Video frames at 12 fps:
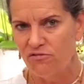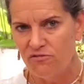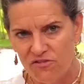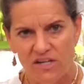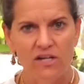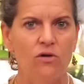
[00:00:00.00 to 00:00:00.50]

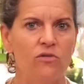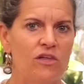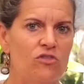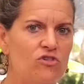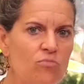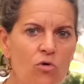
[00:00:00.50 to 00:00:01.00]
feel
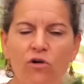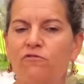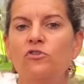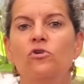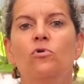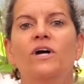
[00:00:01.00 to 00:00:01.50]
that there's more
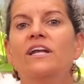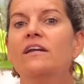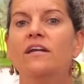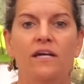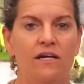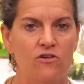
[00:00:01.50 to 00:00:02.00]

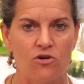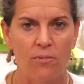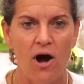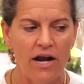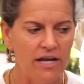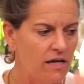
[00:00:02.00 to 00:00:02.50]
fluidity in your
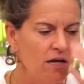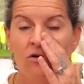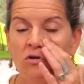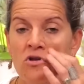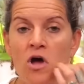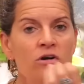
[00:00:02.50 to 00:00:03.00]
body.
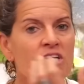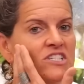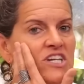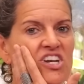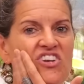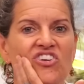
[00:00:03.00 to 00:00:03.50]
You'll
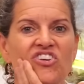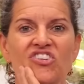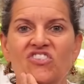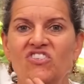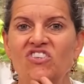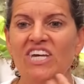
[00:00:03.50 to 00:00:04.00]
notice it in your
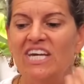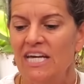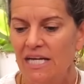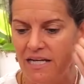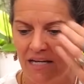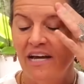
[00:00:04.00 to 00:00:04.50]

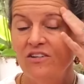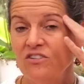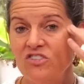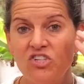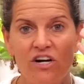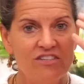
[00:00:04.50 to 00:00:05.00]
skin and
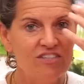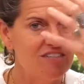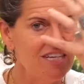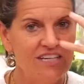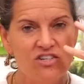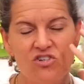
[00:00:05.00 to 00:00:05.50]
you'll start to
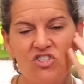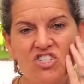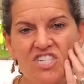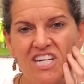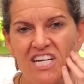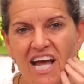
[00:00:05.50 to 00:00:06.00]
see that your
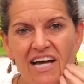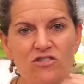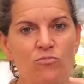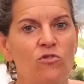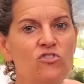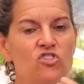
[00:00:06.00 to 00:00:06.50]
skin
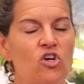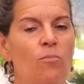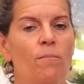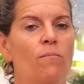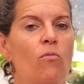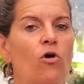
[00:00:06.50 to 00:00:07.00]
has
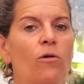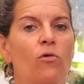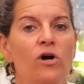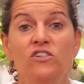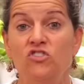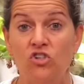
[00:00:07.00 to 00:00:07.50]
some more
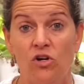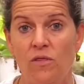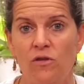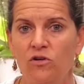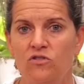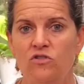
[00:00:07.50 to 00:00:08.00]
moisture.
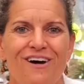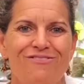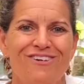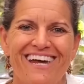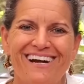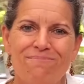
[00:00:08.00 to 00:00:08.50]
And those of
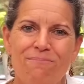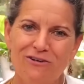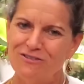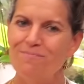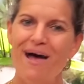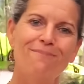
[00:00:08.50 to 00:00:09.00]
you that are
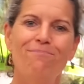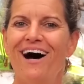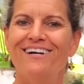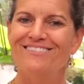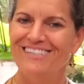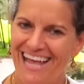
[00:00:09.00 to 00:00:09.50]

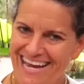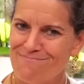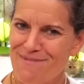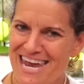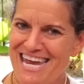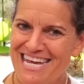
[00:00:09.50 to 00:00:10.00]
postmenopausal like
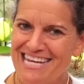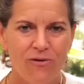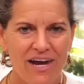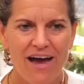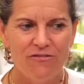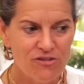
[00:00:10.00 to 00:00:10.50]
me,
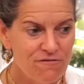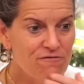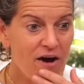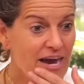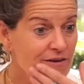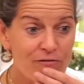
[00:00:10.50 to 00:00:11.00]
we have to
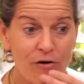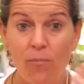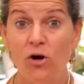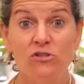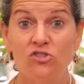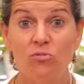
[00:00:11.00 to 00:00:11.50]
fight for
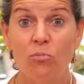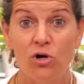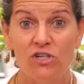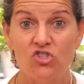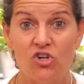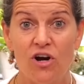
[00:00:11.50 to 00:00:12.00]
most
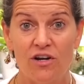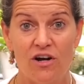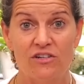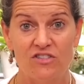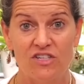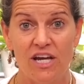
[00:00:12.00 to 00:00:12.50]
moisture on
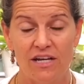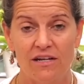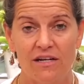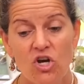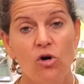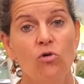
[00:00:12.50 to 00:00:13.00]
our skin.
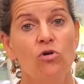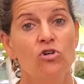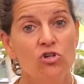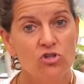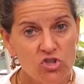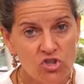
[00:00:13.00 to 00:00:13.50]
So
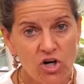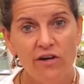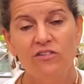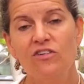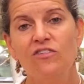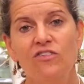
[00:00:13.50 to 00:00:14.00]
you'll
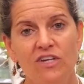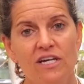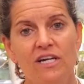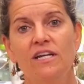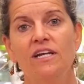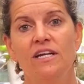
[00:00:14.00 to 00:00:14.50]
start to
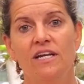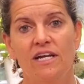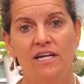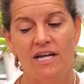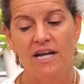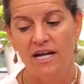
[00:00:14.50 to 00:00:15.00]
see it in,
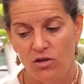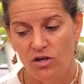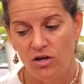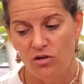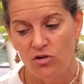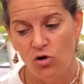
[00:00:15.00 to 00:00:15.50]
in
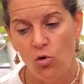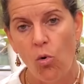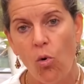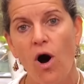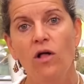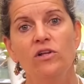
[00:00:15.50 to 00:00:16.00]
the, the
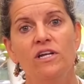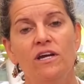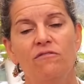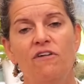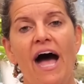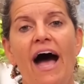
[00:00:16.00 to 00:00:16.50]

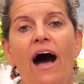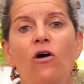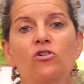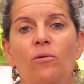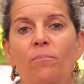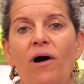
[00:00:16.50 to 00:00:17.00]
quality of
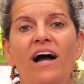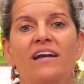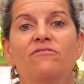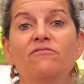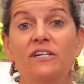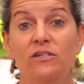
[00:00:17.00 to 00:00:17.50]
how your
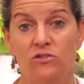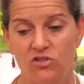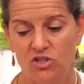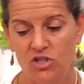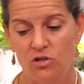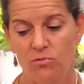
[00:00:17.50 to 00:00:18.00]
body feels
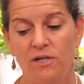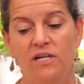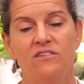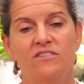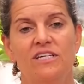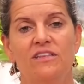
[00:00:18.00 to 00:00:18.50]
to you
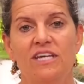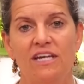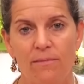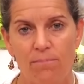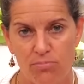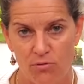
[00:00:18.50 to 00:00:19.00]
because it,
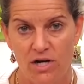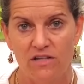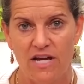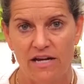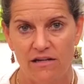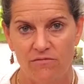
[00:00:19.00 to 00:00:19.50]
it
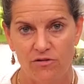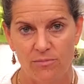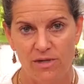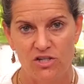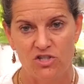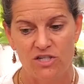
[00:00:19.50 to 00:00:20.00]
brings that
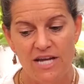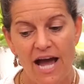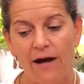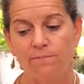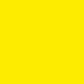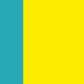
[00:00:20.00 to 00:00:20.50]
inflammation
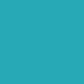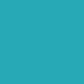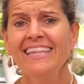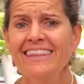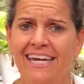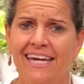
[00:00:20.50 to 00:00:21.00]
down.
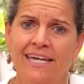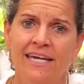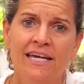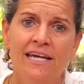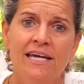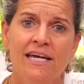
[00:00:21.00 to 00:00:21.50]
Second thing,
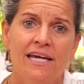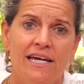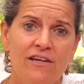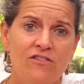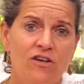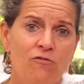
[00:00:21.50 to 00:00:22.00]

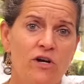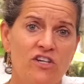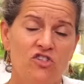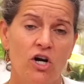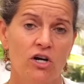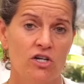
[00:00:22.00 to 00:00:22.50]
is if we
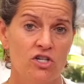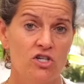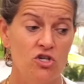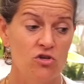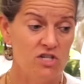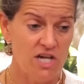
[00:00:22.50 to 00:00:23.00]
start to
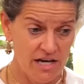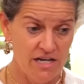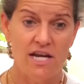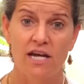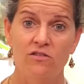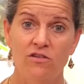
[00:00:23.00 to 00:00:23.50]
do
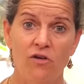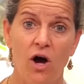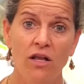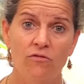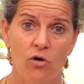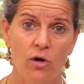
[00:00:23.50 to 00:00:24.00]
10 days of
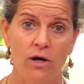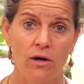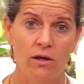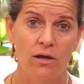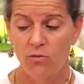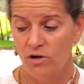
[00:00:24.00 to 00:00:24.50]
olive
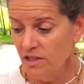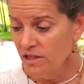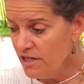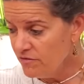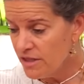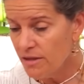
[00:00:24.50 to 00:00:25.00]
oil and we're
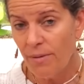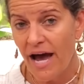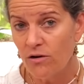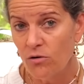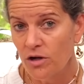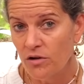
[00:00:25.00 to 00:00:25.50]
leaving the
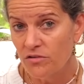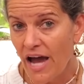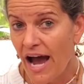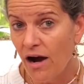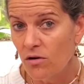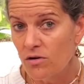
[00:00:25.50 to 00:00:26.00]
bad oils
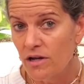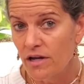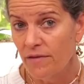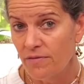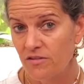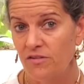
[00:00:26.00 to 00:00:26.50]
out,
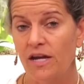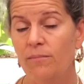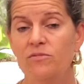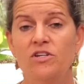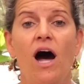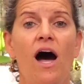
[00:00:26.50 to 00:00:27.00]
at the
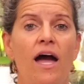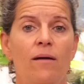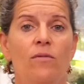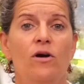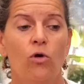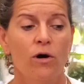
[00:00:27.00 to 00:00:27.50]
same
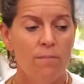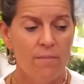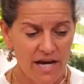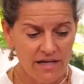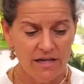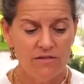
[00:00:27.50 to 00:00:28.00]
time, we're
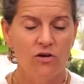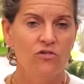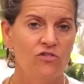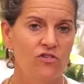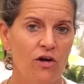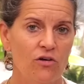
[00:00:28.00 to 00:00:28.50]
making
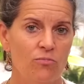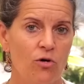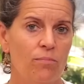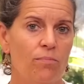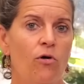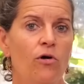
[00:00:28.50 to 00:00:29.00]
those cells
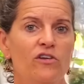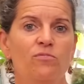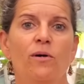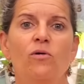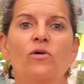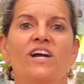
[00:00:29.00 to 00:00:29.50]
more porous,
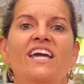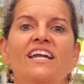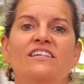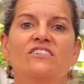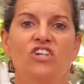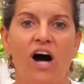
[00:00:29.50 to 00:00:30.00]
but we're
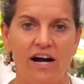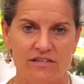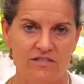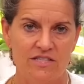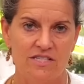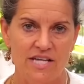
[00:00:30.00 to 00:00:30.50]
getting
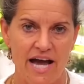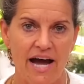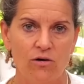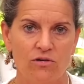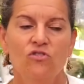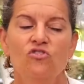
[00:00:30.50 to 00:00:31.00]
toxins
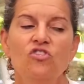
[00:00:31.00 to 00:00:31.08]
out.